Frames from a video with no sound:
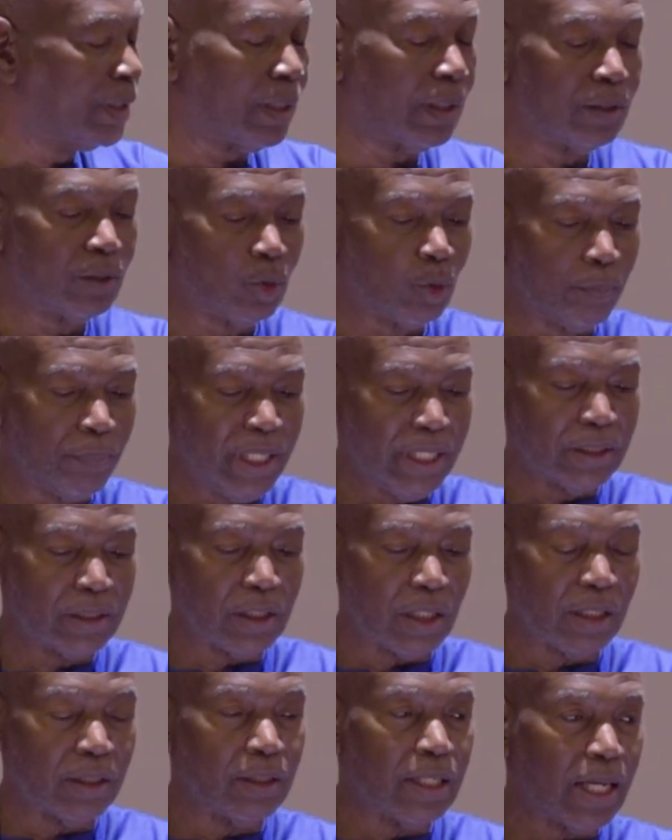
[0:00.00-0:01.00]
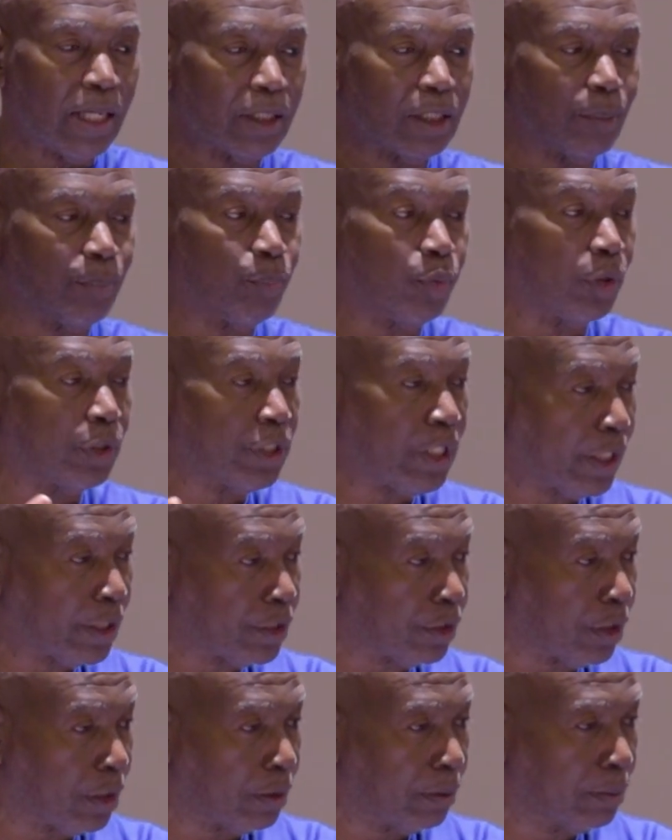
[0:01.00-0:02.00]
And so based on that
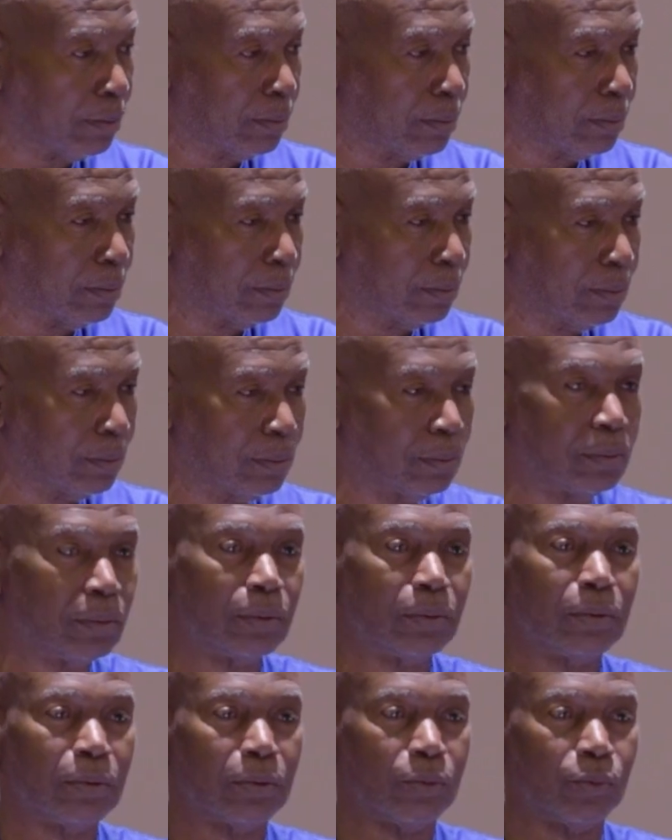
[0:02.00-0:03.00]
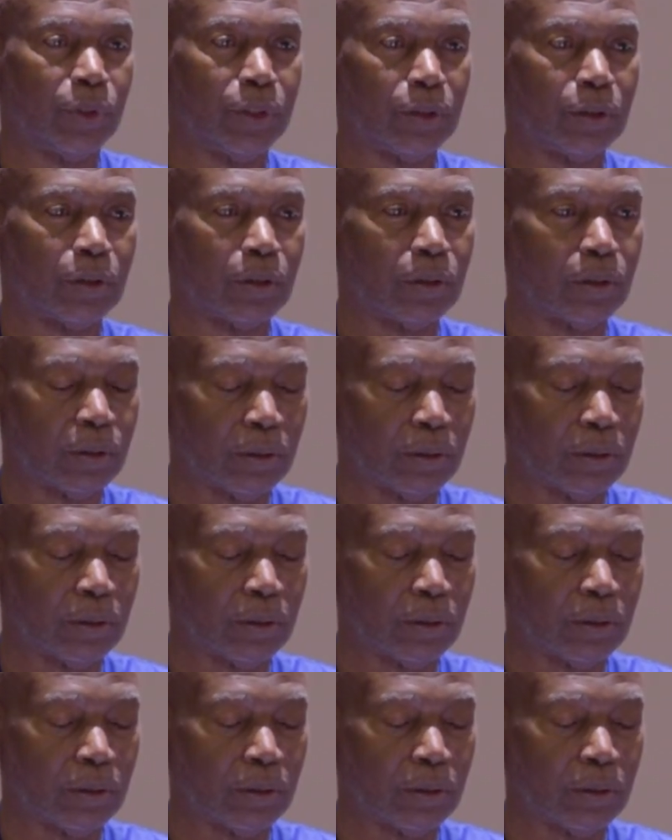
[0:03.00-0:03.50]
projection, which